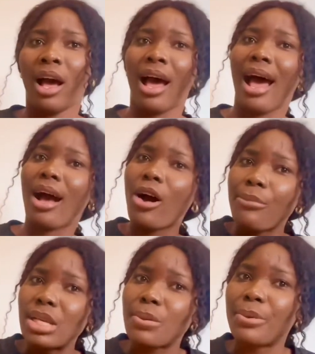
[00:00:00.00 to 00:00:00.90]
how come
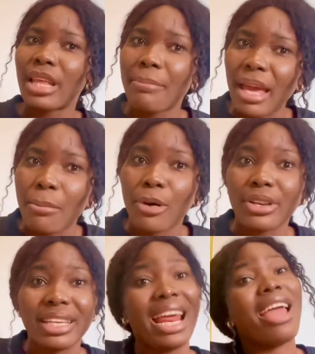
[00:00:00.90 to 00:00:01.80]
these people they make
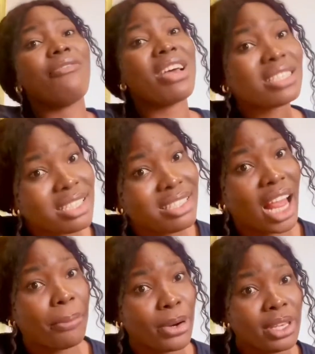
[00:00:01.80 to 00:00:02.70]
money they are investing
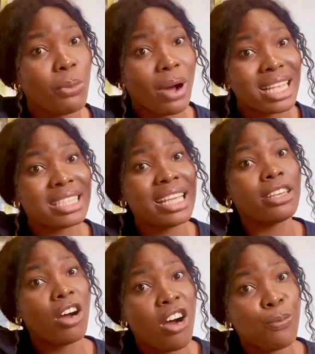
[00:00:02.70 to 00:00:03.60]
their money wisely
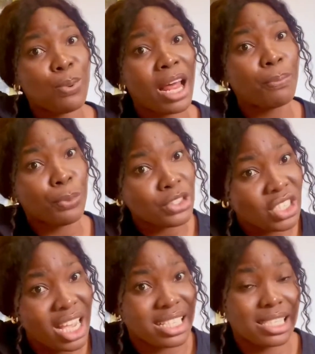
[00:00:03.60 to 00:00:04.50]
in off-plan
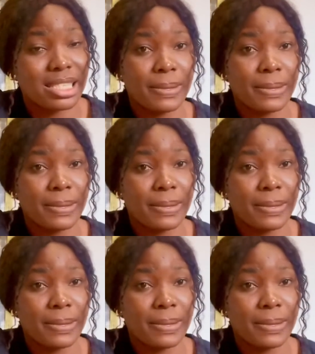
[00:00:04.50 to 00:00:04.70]
purchase